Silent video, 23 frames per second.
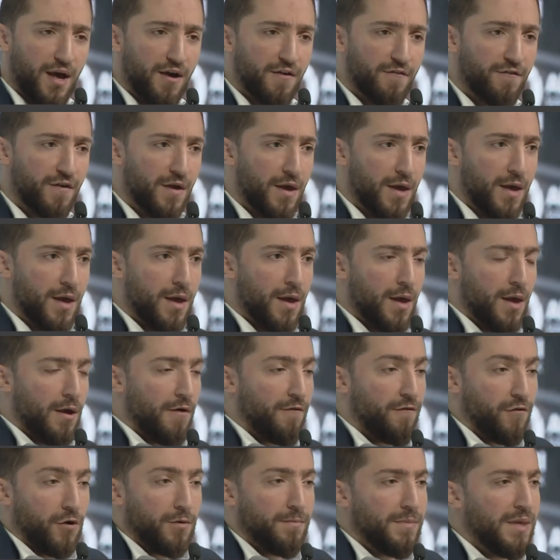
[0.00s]
we have.
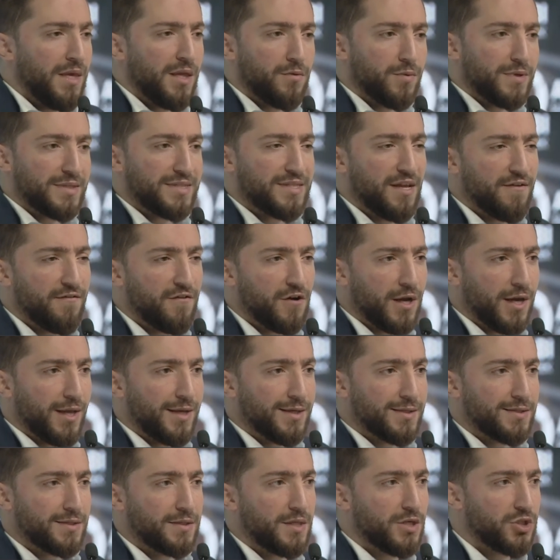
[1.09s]
For me, it was never a
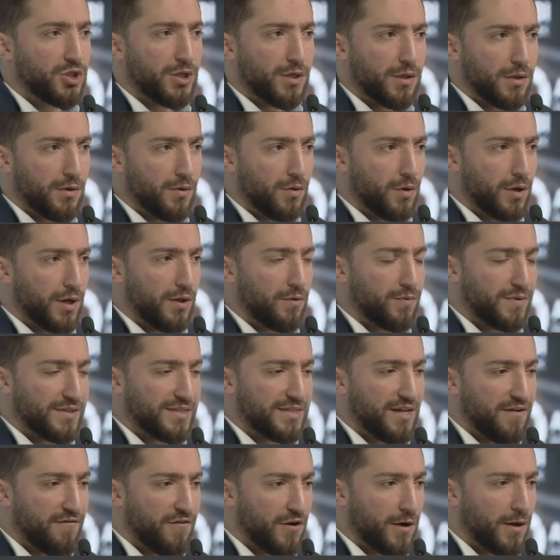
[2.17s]
decision, or it
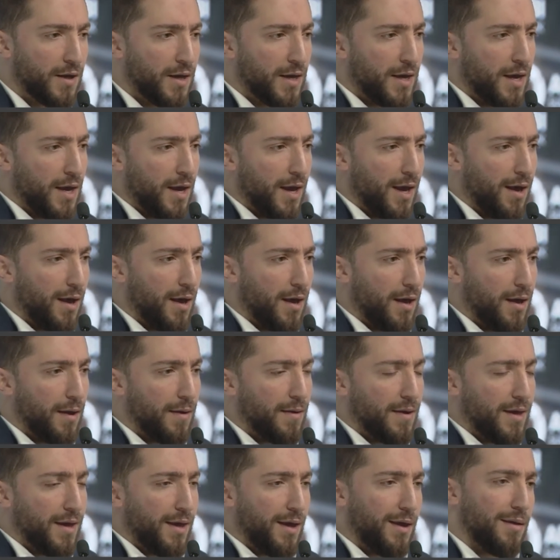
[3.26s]
was never
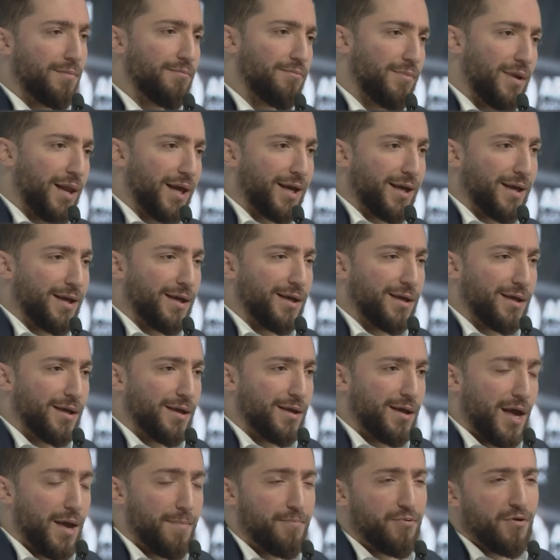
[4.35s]

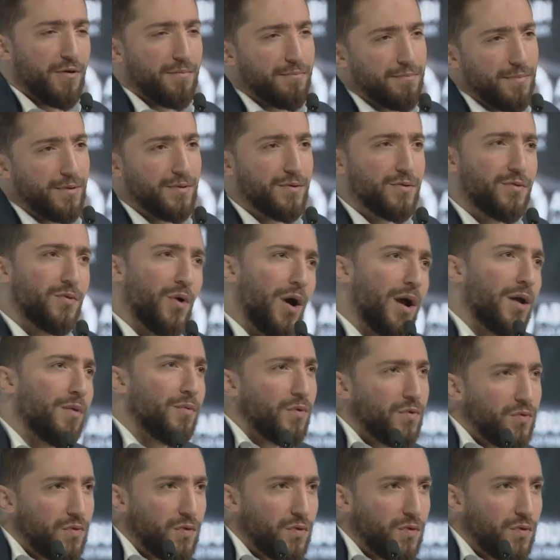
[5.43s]
do I